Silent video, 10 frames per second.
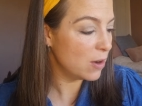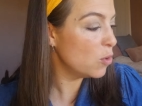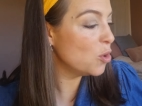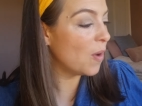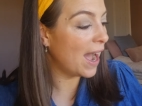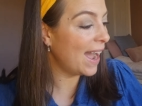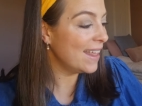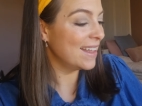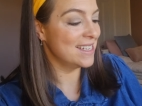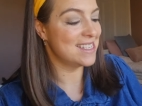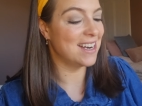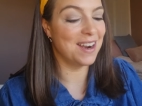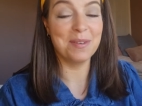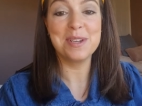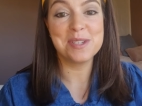oh no, highlighter. I
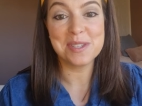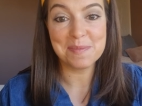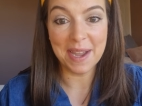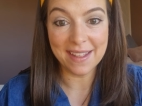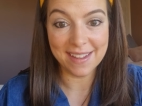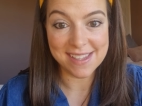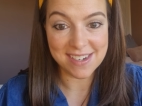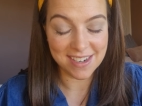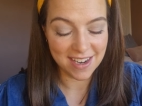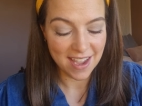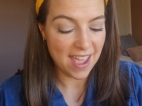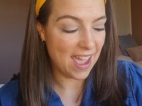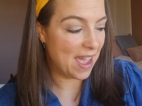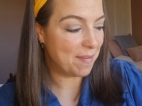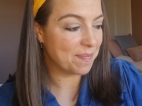want to do some highlighter.
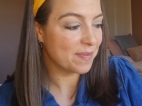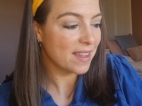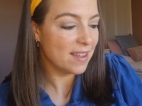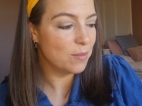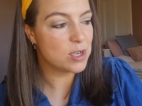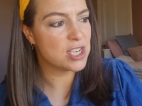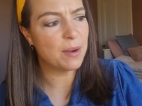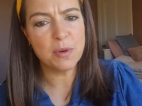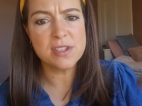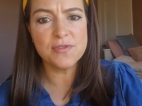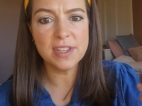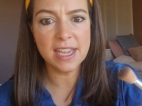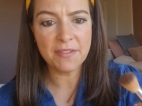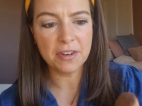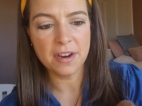Which I wasn't
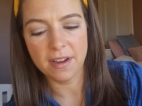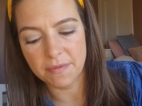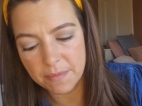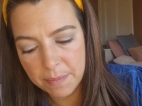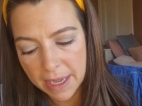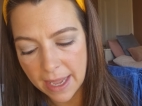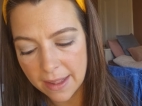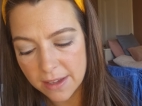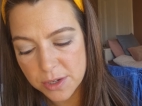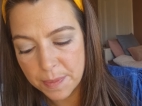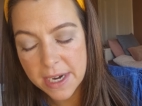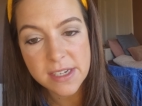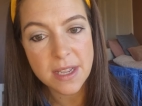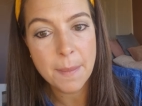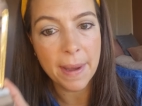really ever a big highlighter
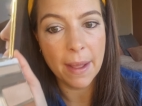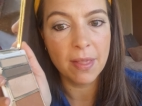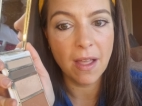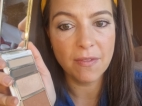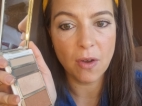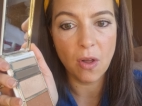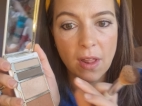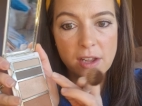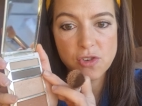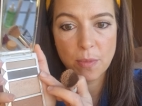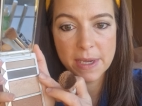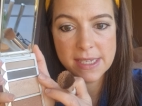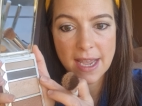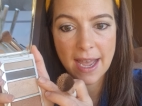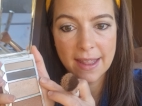person, but I love all
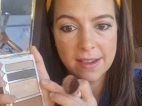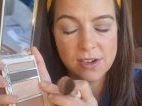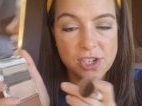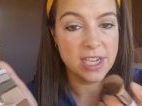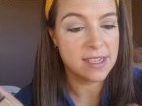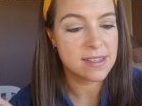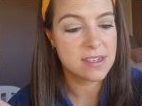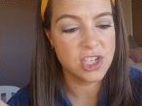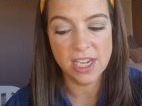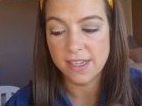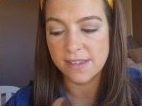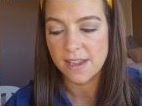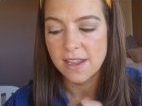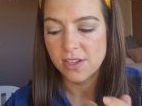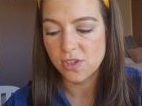Tropic's highlighter shades.
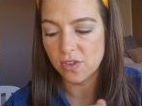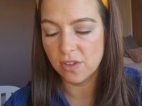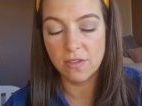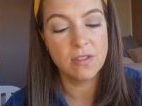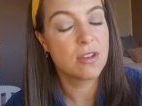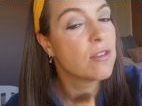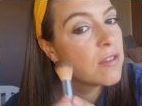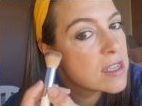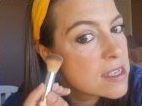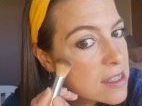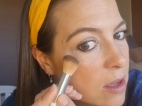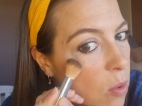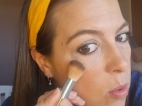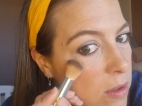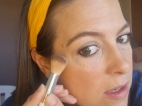So this is the
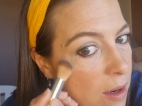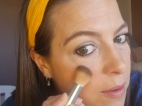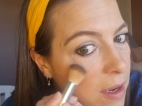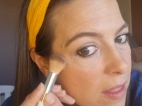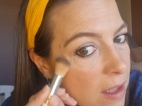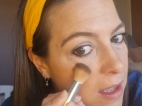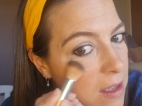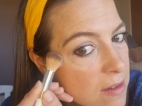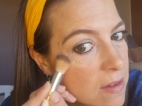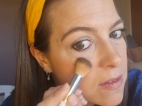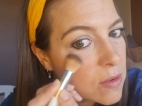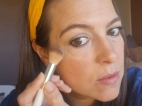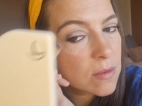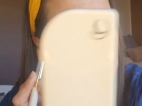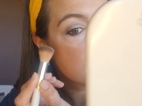golden hour, I think it is. So
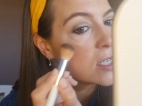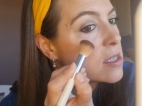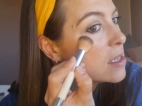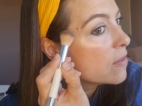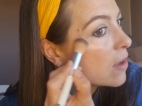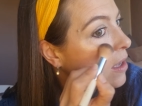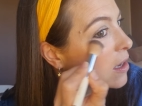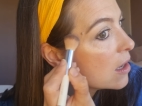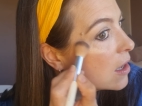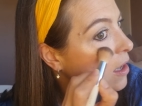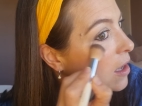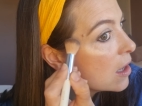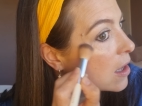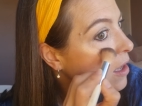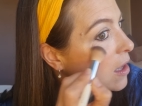let me just see if I can.
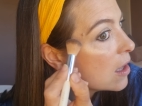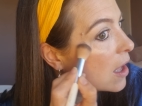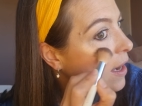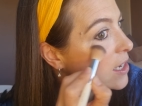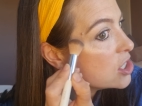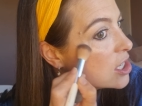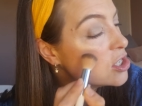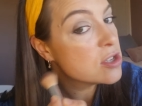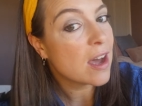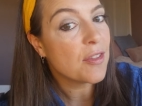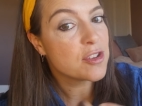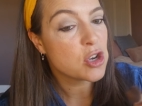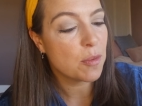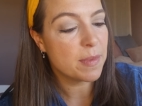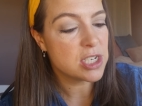And I just do that on the top of my